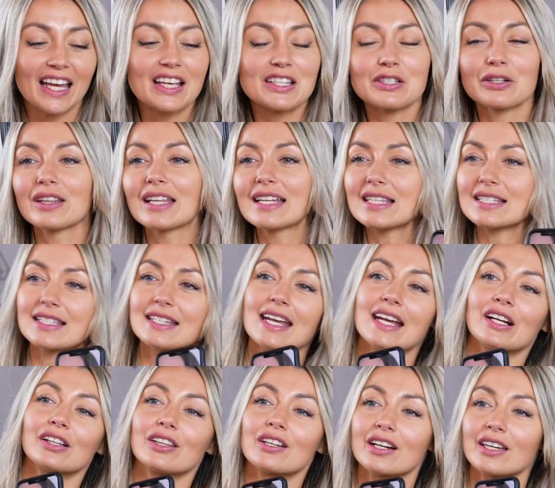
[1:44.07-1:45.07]
So let's
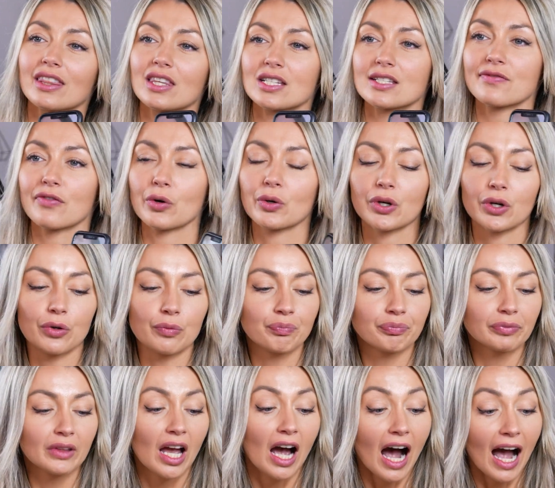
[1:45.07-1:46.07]
take a look at this photo.
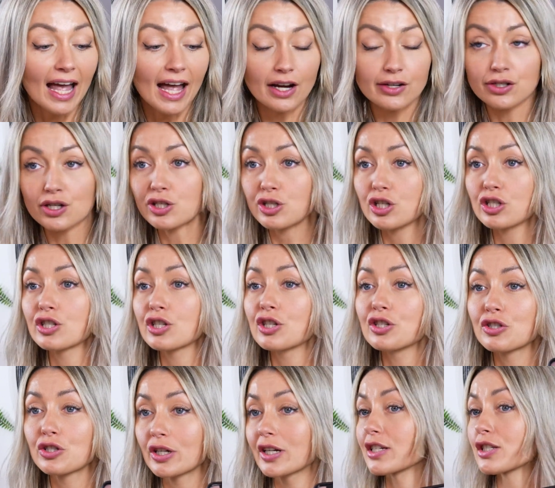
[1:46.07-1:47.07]
I actually
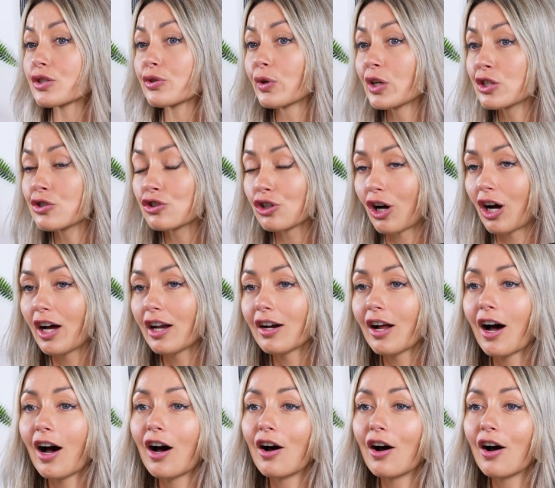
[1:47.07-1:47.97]
just took a screenshot